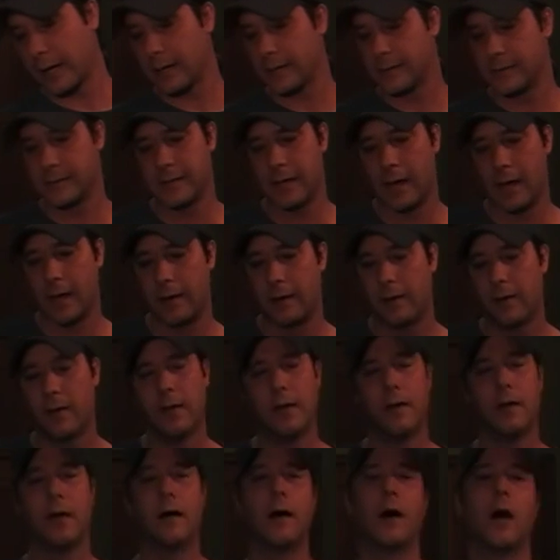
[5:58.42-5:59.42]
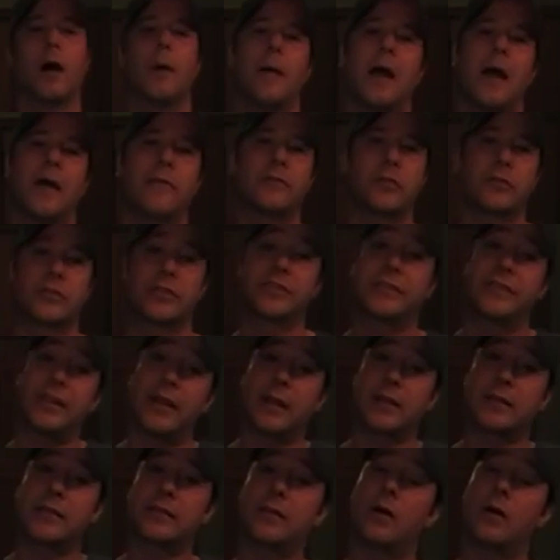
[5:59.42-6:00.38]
I said, after six.